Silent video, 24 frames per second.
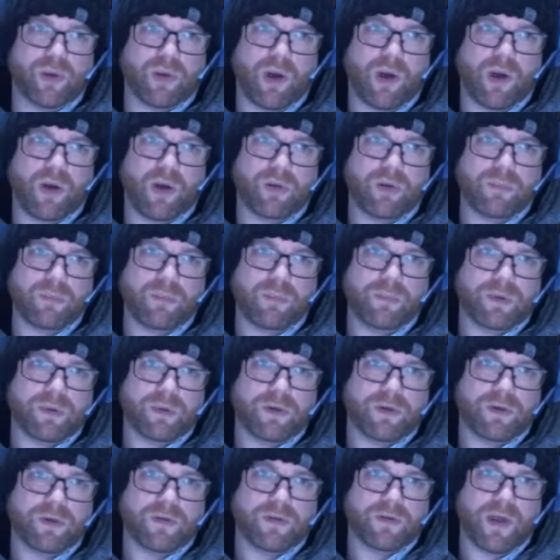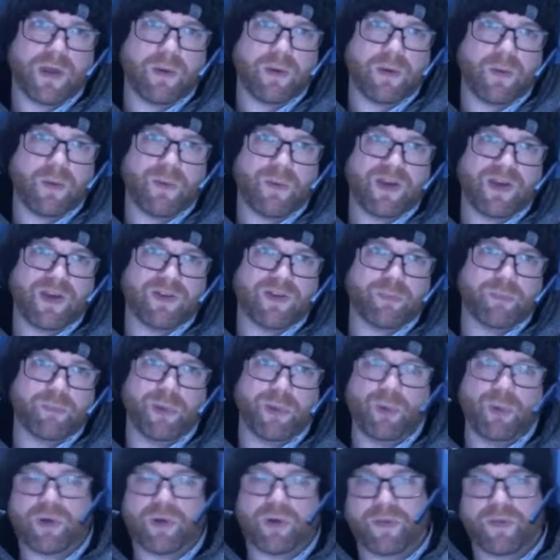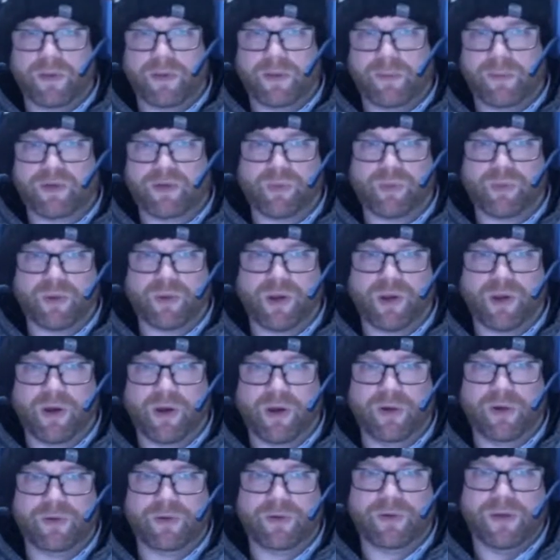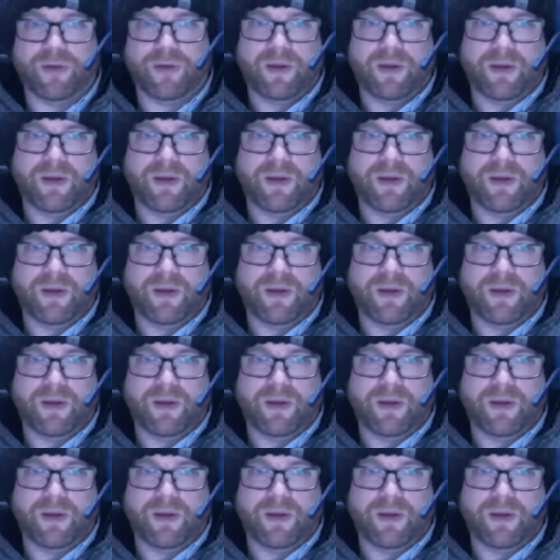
code because they always built on the original code.